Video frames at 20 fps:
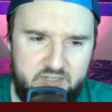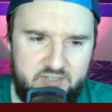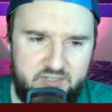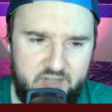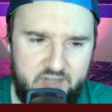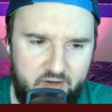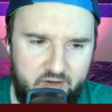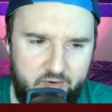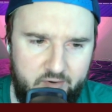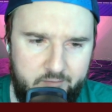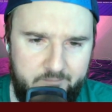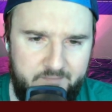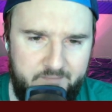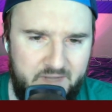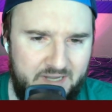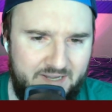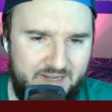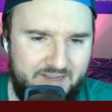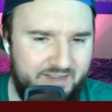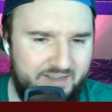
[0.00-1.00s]
So,
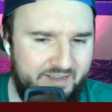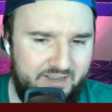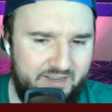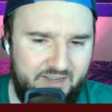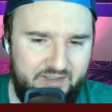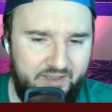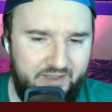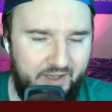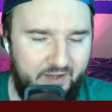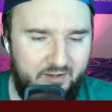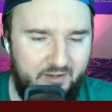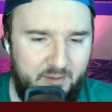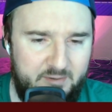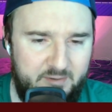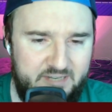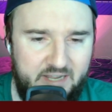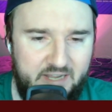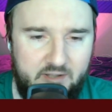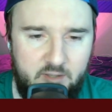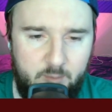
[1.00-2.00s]
yeah, I'm going
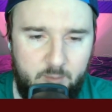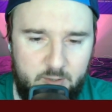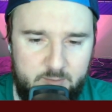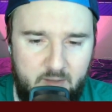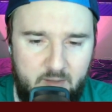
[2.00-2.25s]
to take Clippers